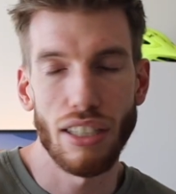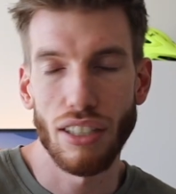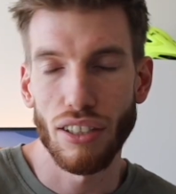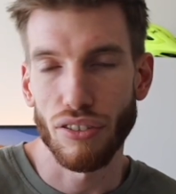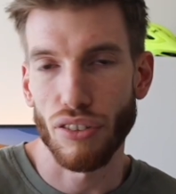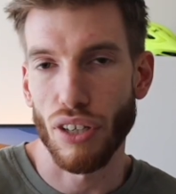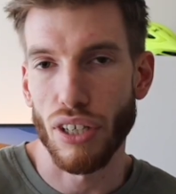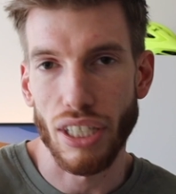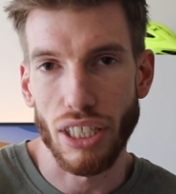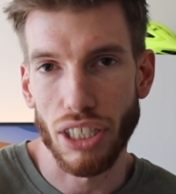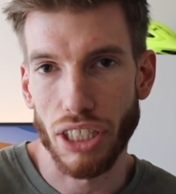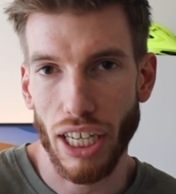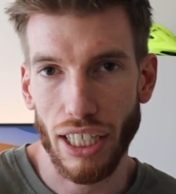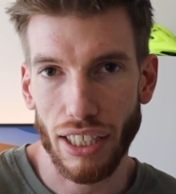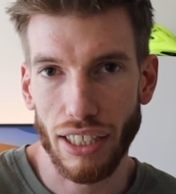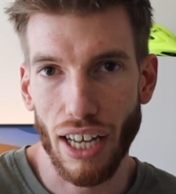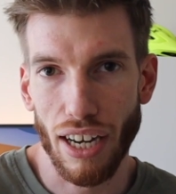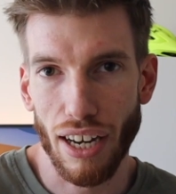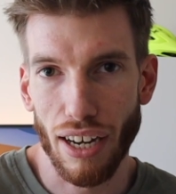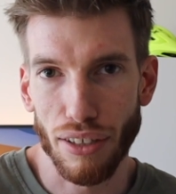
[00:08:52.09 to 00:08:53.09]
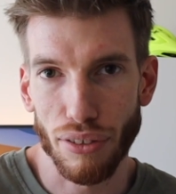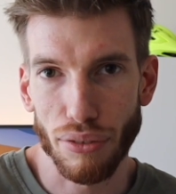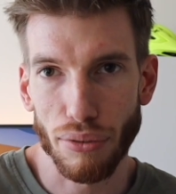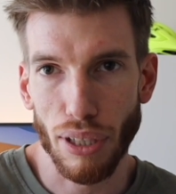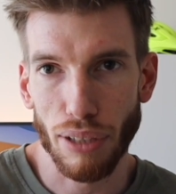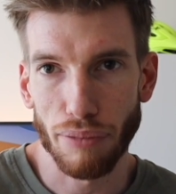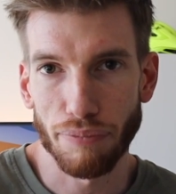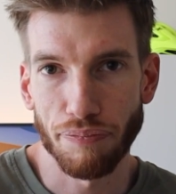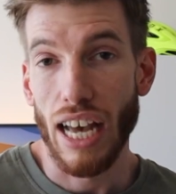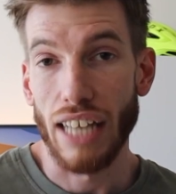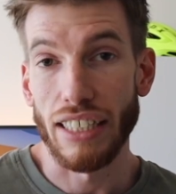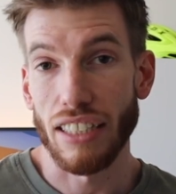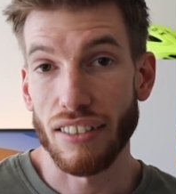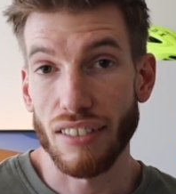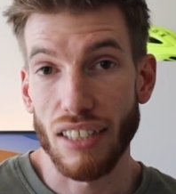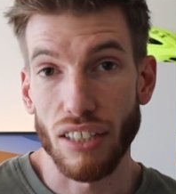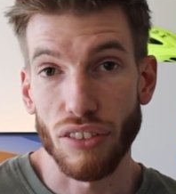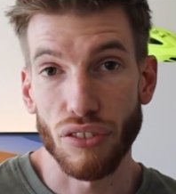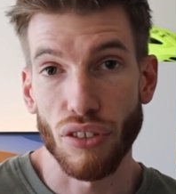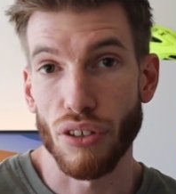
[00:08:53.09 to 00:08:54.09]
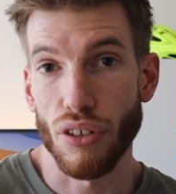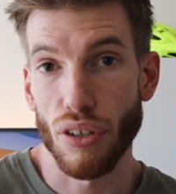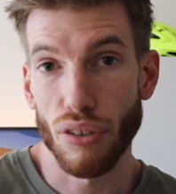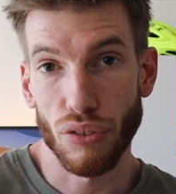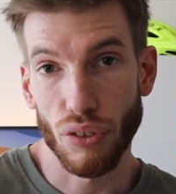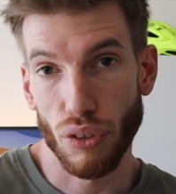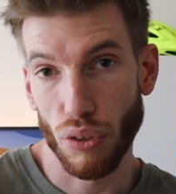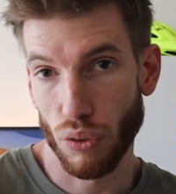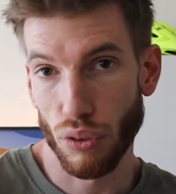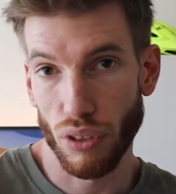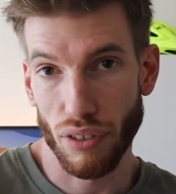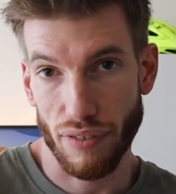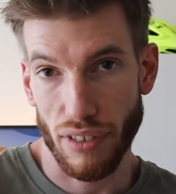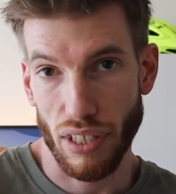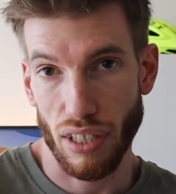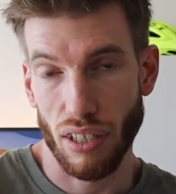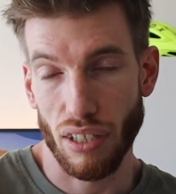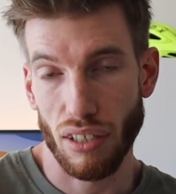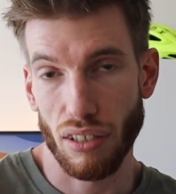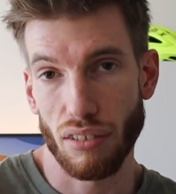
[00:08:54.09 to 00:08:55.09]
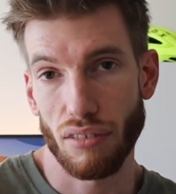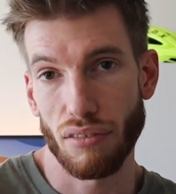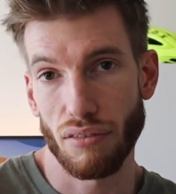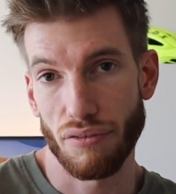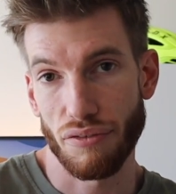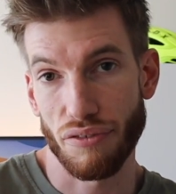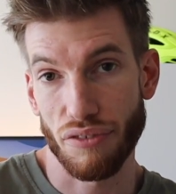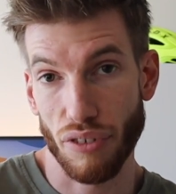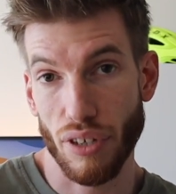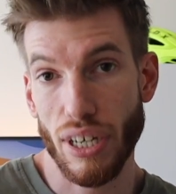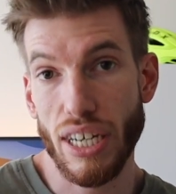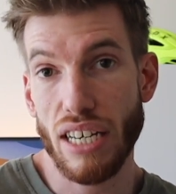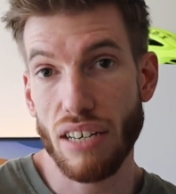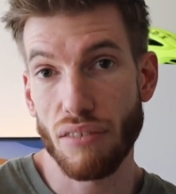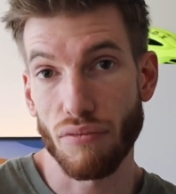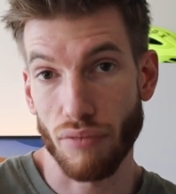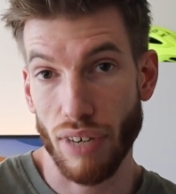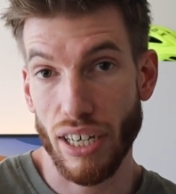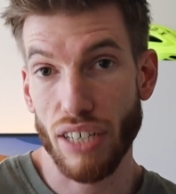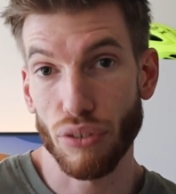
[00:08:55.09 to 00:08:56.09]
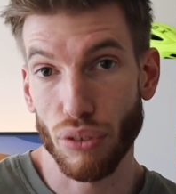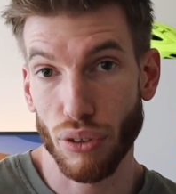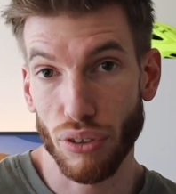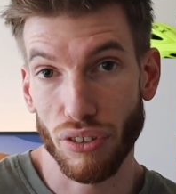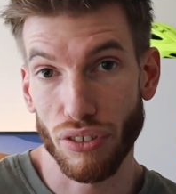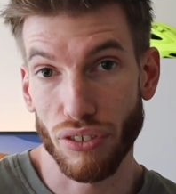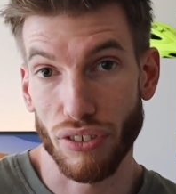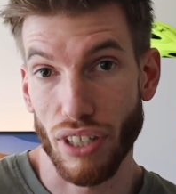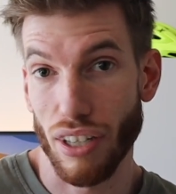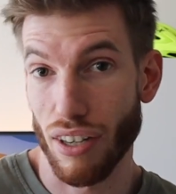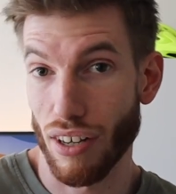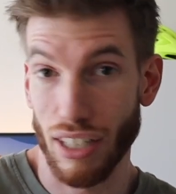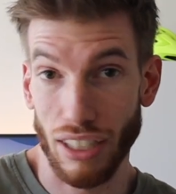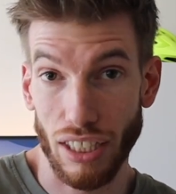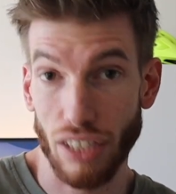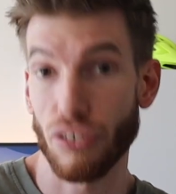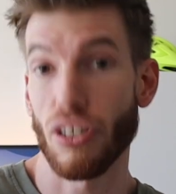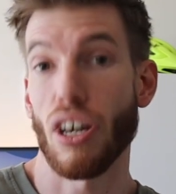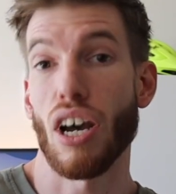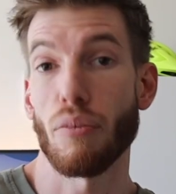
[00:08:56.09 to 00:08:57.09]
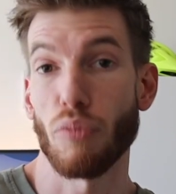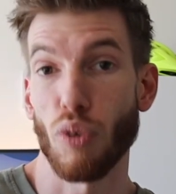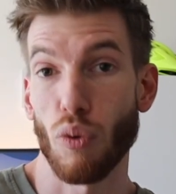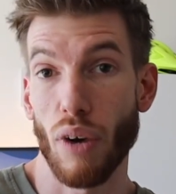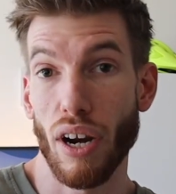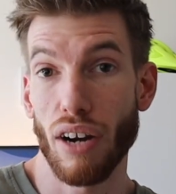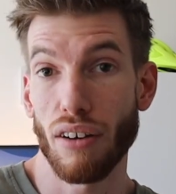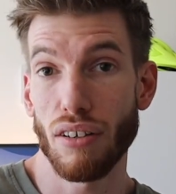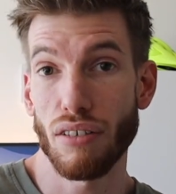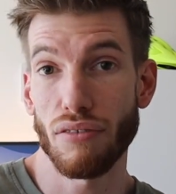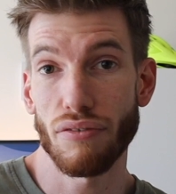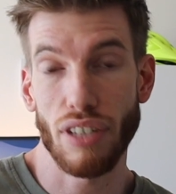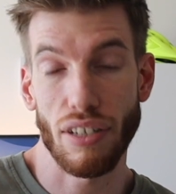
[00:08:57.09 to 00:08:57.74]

So you can check that out as well. And that's it. So those are all of the free resources that at least I'm aware of.